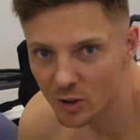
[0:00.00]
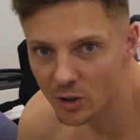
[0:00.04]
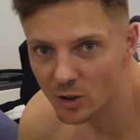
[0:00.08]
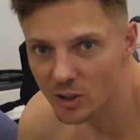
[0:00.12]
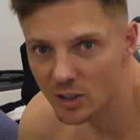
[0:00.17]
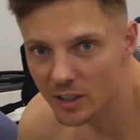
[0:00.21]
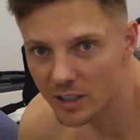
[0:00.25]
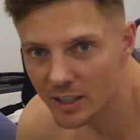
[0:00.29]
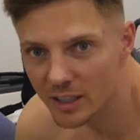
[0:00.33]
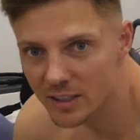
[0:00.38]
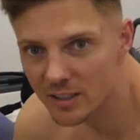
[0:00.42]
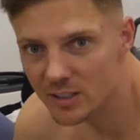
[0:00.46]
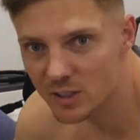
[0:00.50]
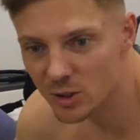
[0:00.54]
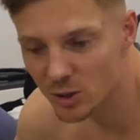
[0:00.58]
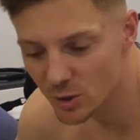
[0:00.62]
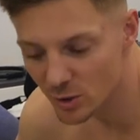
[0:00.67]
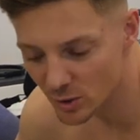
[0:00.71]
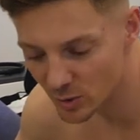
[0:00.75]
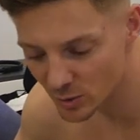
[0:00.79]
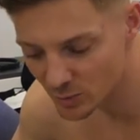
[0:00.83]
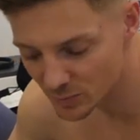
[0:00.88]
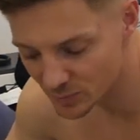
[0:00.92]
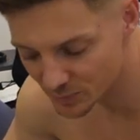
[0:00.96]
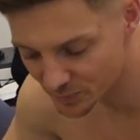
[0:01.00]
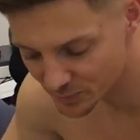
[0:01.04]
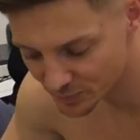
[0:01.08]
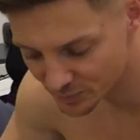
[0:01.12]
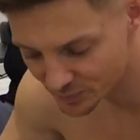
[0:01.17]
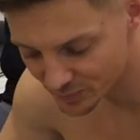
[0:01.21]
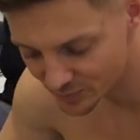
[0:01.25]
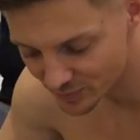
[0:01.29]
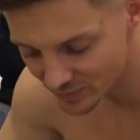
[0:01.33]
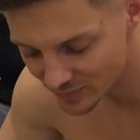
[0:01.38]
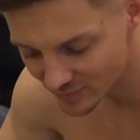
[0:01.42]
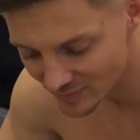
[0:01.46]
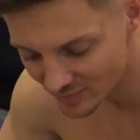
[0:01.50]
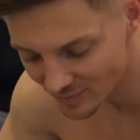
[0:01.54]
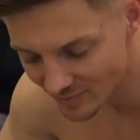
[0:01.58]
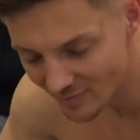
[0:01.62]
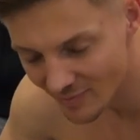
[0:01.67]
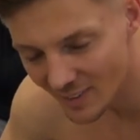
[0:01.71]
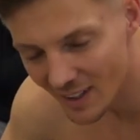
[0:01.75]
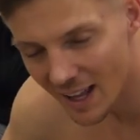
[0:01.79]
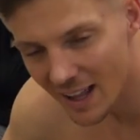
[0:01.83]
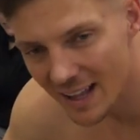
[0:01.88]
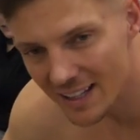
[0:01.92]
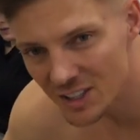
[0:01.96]
you're looking to
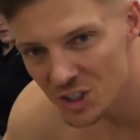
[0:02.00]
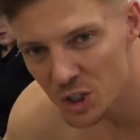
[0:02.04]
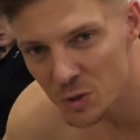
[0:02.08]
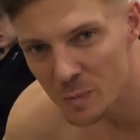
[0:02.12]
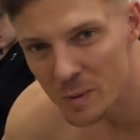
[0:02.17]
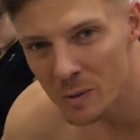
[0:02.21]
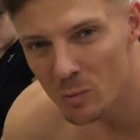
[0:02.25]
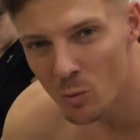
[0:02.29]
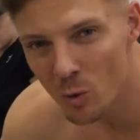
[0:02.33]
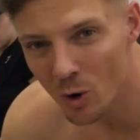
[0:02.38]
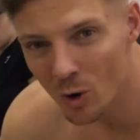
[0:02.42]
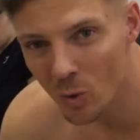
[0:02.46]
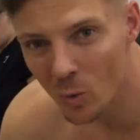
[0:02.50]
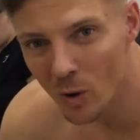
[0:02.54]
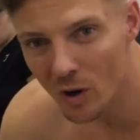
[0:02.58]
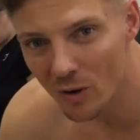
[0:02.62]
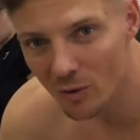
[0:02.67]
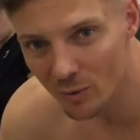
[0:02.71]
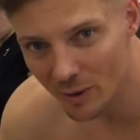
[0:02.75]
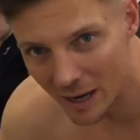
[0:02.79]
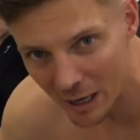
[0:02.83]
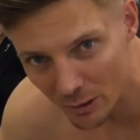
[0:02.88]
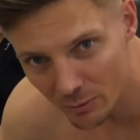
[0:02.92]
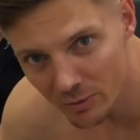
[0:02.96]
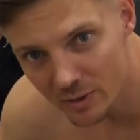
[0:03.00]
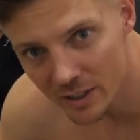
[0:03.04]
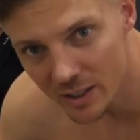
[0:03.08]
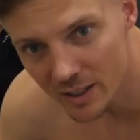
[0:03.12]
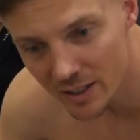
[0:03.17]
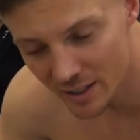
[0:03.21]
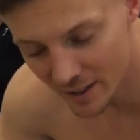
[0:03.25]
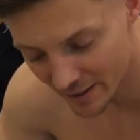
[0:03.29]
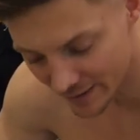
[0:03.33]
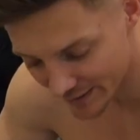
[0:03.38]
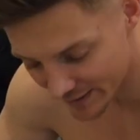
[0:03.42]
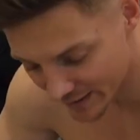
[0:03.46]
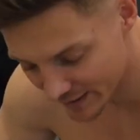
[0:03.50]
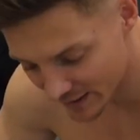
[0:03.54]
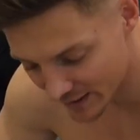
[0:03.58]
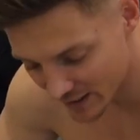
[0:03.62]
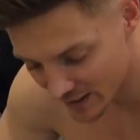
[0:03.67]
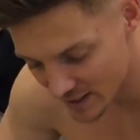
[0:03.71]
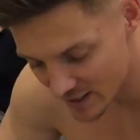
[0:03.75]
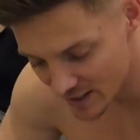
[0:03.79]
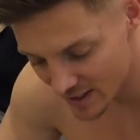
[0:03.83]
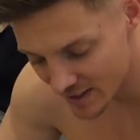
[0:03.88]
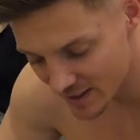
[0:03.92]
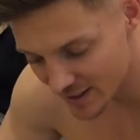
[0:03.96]
just be more well-rounded,
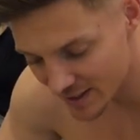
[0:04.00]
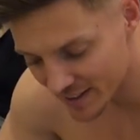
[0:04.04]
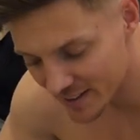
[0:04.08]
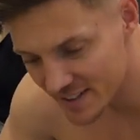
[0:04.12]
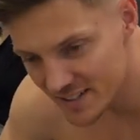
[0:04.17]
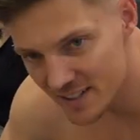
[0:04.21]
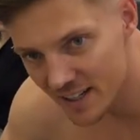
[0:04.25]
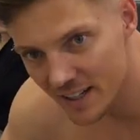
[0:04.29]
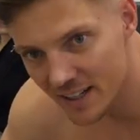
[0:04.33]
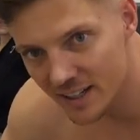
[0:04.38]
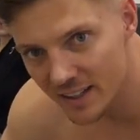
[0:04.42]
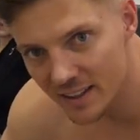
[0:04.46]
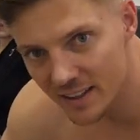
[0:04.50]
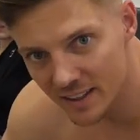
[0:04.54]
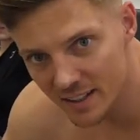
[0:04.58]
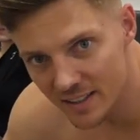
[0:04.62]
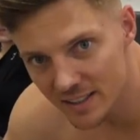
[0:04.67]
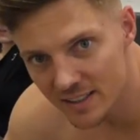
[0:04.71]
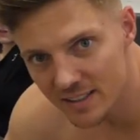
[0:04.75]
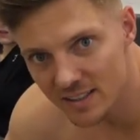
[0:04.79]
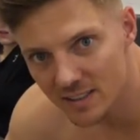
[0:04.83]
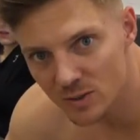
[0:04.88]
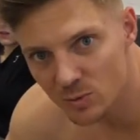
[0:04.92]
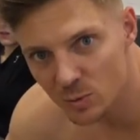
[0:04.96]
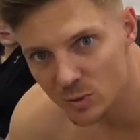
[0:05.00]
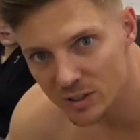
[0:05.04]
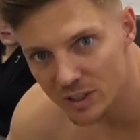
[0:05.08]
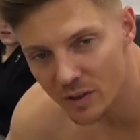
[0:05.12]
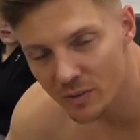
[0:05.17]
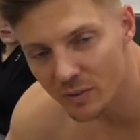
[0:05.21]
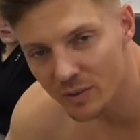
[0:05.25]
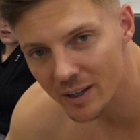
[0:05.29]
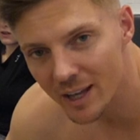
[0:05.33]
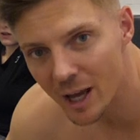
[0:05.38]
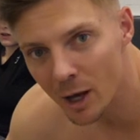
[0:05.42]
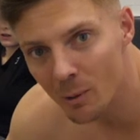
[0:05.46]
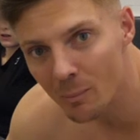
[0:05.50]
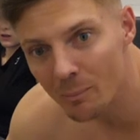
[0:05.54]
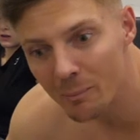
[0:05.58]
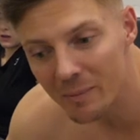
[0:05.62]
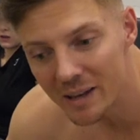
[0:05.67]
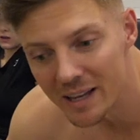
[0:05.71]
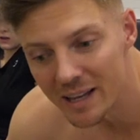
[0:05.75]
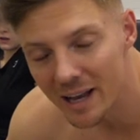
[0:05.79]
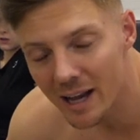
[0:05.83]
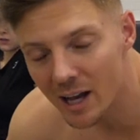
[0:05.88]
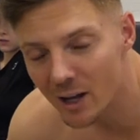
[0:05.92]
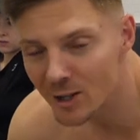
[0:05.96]
things like this would definitely help
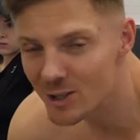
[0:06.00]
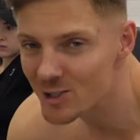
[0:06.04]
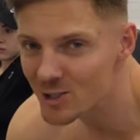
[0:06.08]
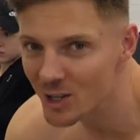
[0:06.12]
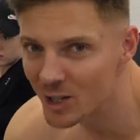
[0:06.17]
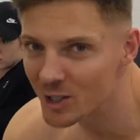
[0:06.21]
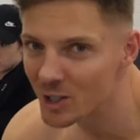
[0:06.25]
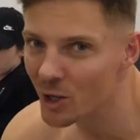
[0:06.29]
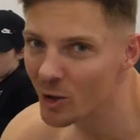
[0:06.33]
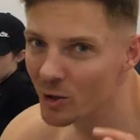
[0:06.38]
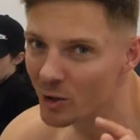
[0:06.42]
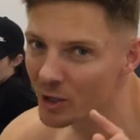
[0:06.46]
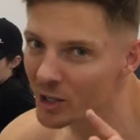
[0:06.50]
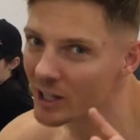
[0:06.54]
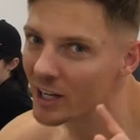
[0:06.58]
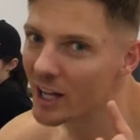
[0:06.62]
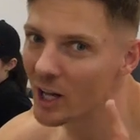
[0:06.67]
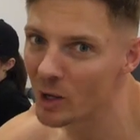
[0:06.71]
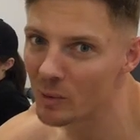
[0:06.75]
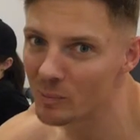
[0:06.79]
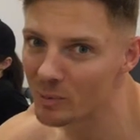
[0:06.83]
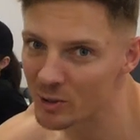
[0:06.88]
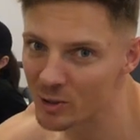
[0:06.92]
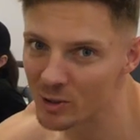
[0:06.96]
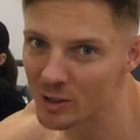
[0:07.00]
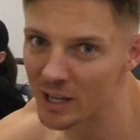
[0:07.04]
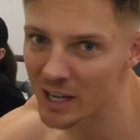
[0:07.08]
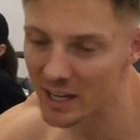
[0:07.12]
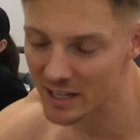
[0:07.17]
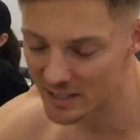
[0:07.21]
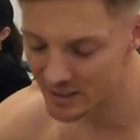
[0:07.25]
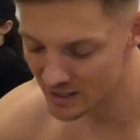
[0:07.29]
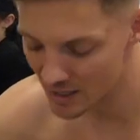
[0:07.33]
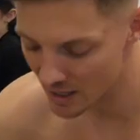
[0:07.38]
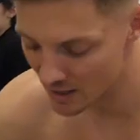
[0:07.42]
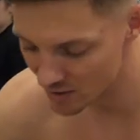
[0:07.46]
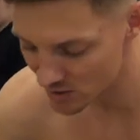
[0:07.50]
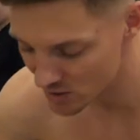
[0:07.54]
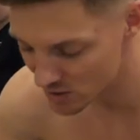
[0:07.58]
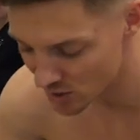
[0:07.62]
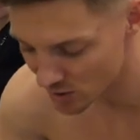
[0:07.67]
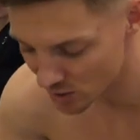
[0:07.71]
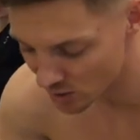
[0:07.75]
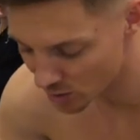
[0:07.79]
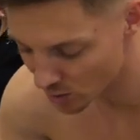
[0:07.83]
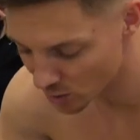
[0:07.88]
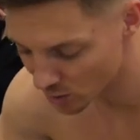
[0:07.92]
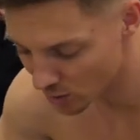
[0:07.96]
me out. So I know they're going to help you guys out
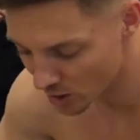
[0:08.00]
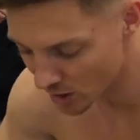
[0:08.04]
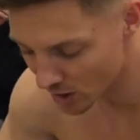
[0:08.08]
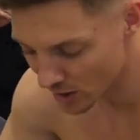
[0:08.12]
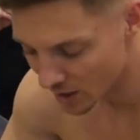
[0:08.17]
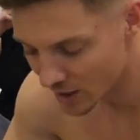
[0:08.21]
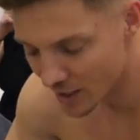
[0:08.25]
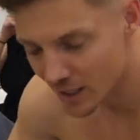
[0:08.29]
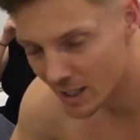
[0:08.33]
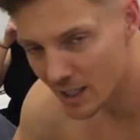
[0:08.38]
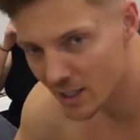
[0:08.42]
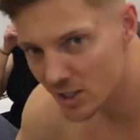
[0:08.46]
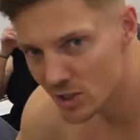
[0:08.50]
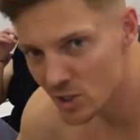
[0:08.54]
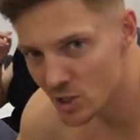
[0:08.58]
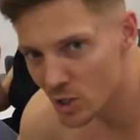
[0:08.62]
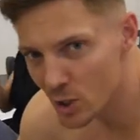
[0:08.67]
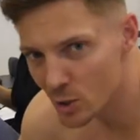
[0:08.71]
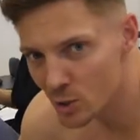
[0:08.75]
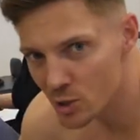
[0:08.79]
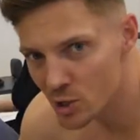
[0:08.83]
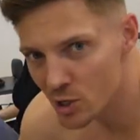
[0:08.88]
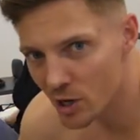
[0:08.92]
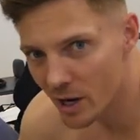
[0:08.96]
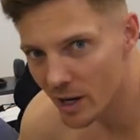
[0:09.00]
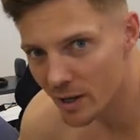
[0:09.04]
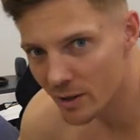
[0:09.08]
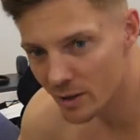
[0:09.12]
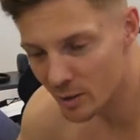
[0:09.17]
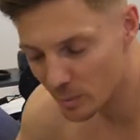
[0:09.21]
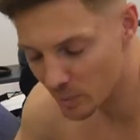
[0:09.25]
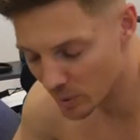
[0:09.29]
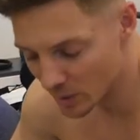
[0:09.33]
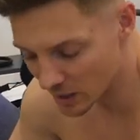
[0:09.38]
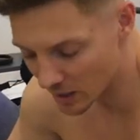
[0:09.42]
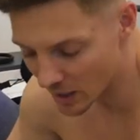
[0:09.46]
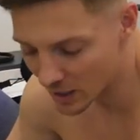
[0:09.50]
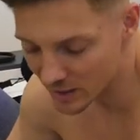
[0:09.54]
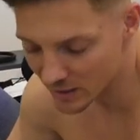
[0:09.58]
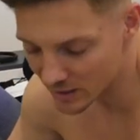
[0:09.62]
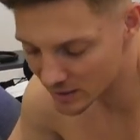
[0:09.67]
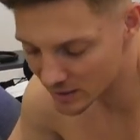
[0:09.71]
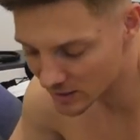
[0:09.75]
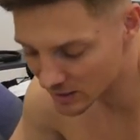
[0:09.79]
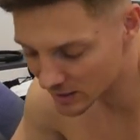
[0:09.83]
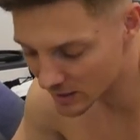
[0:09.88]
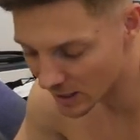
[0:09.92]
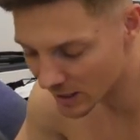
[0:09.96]
too. Go try out a
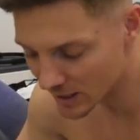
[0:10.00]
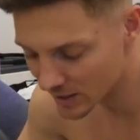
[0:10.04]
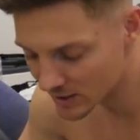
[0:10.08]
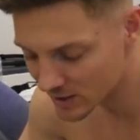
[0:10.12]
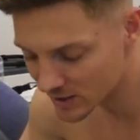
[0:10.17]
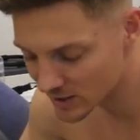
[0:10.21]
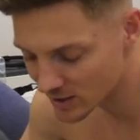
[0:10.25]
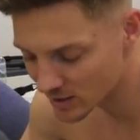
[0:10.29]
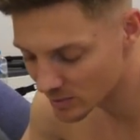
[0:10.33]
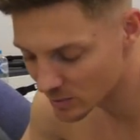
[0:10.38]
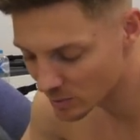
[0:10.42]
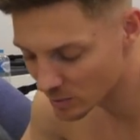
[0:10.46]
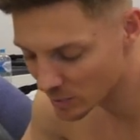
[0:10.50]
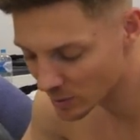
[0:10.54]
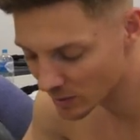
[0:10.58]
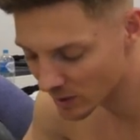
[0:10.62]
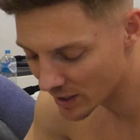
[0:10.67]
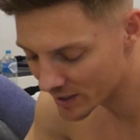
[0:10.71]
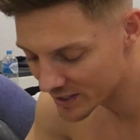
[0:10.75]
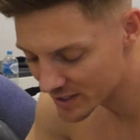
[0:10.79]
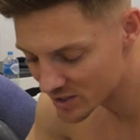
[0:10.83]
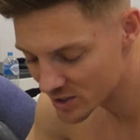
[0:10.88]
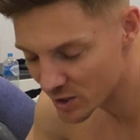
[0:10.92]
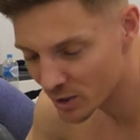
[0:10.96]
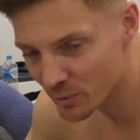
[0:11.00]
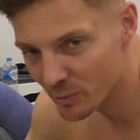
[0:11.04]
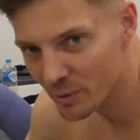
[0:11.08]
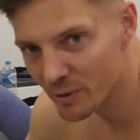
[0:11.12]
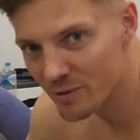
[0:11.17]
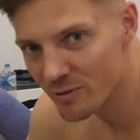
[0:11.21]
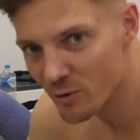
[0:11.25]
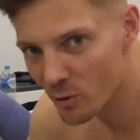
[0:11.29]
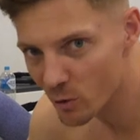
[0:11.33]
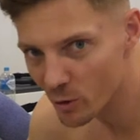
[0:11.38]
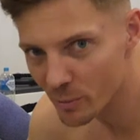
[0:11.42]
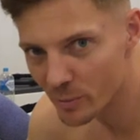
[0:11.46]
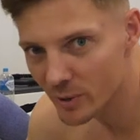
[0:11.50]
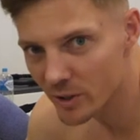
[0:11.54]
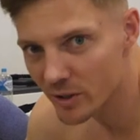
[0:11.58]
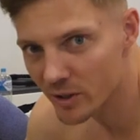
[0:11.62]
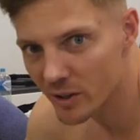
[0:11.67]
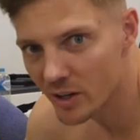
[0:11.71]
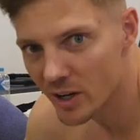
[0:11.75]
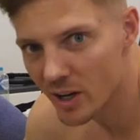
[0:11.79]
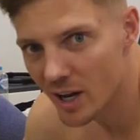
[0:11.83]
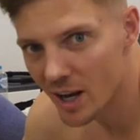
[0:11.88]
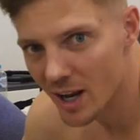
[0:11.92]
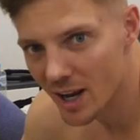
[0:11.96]
Pilates class. Pilates on the
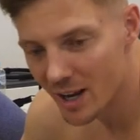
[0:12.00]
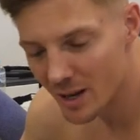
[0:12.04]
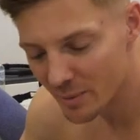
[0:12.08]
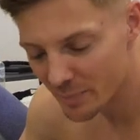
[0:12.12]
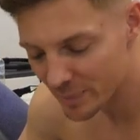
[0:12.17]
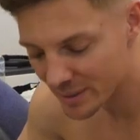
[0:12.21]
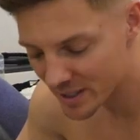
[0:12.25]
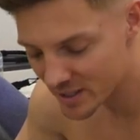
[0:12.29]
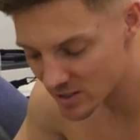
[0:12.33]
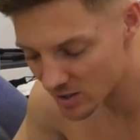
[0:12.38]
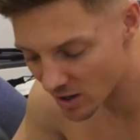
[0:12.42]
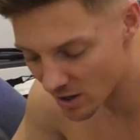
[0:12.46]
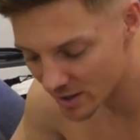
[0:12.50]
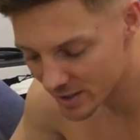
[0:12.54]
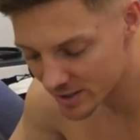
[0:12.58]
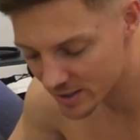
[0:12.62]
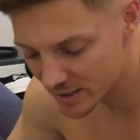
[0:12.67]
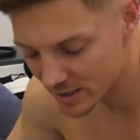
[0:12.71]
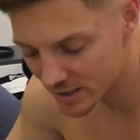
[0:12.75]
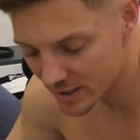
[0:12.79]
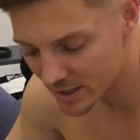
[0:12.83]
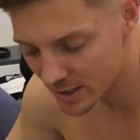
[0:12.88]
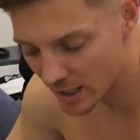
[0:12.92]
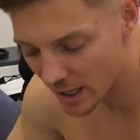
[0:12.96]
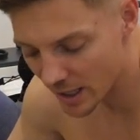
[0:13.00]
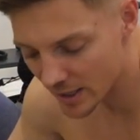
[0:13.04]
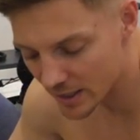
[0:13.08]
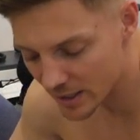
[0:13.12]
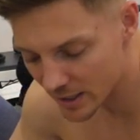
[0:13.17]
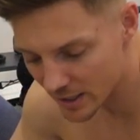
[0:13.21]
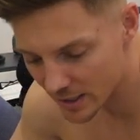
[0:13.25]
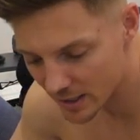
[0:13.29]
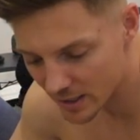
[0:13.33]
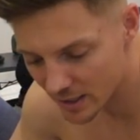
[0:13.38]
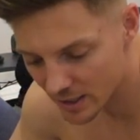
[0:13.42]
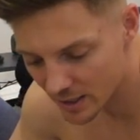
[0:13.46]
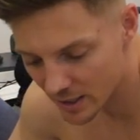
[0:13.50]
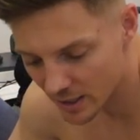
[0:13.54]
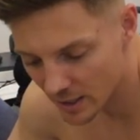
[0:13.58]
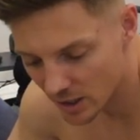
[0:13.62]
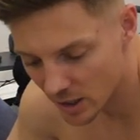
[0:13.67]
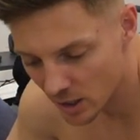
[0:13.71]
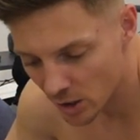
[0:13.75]
reformer, because honestly, I think